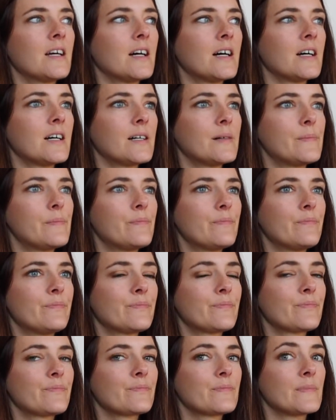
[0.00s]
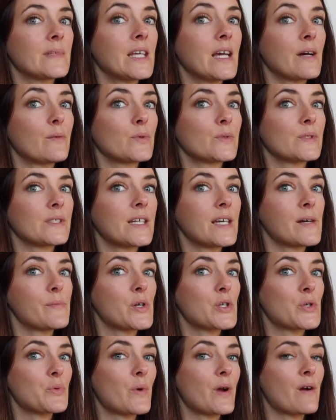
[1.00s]
um, yeah, we'll see how
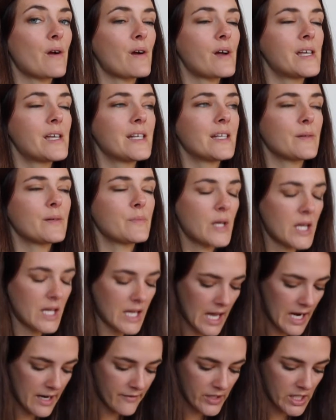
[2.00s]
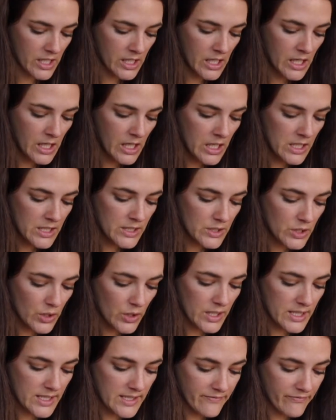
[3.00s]
much wear I end up getting out of it. So
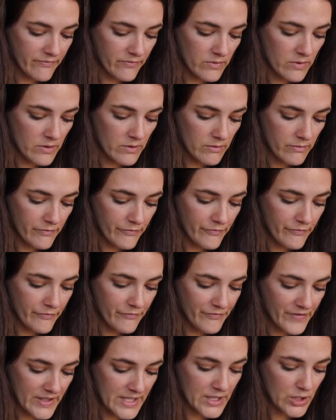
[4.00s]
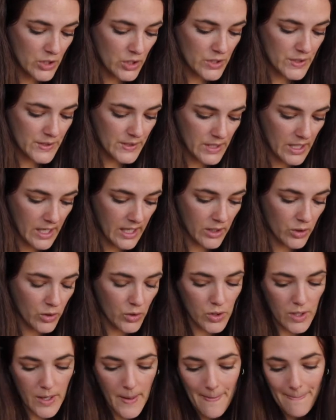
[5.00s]
it's a viscose
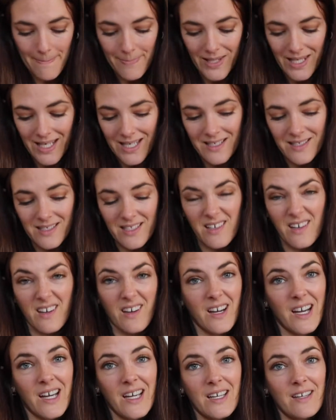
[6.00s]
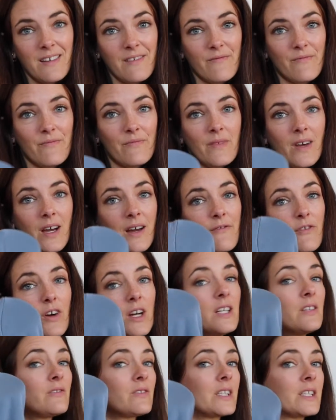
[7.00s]
nylon blend. I, I
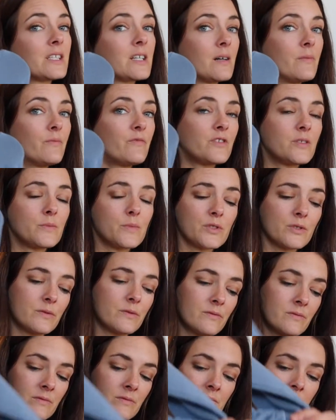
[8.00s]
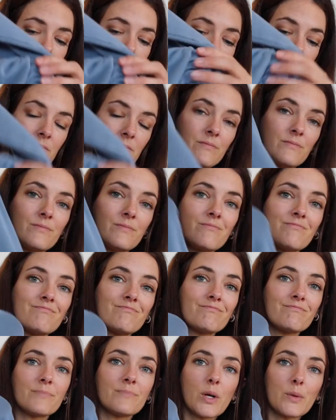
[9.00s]
find it really comfortable.
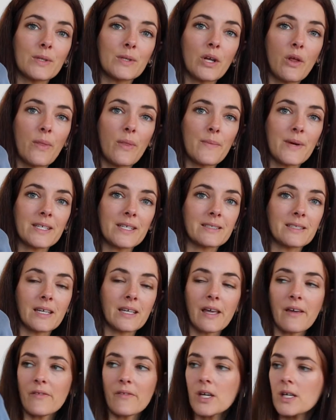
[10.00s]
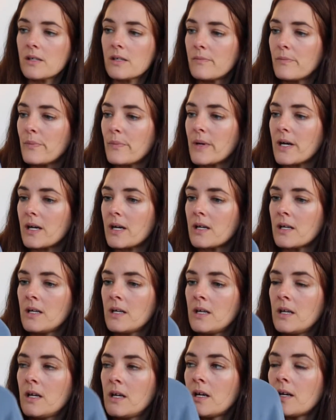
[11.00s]
Probably not the best thing ever, but
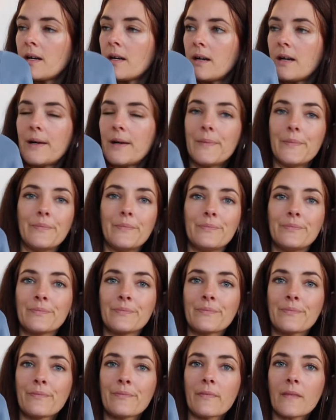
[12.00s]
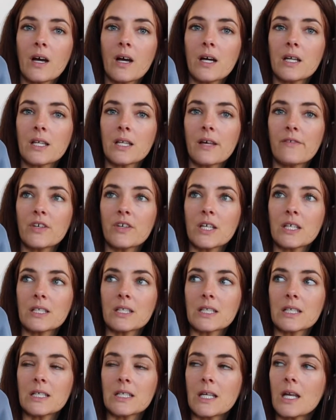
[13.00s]
um, I love
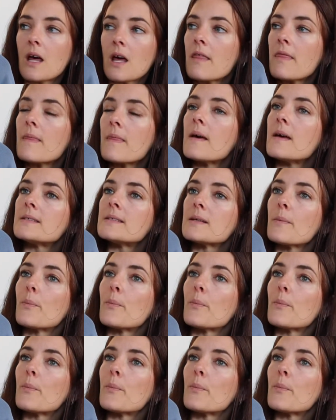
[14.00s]
it in there's a